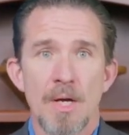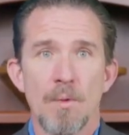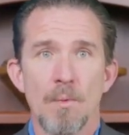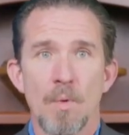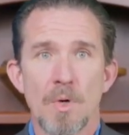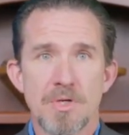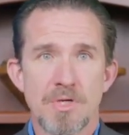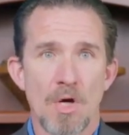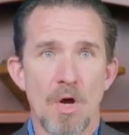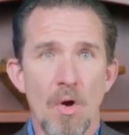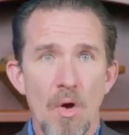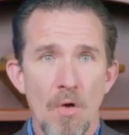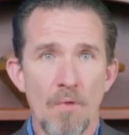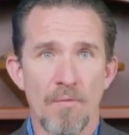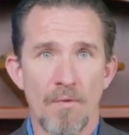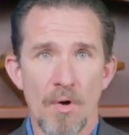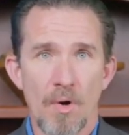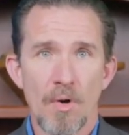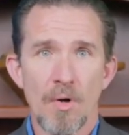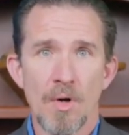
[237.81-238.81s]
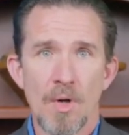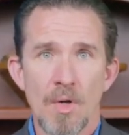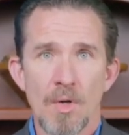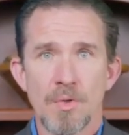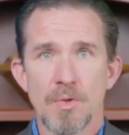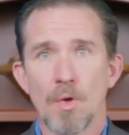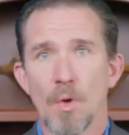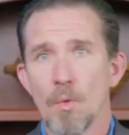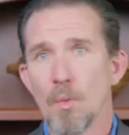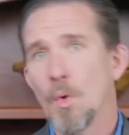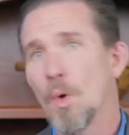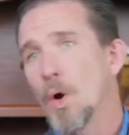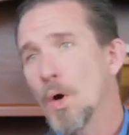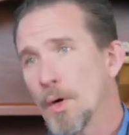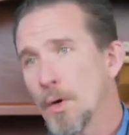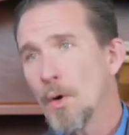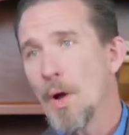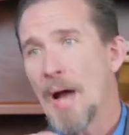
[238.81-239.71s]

was over the royal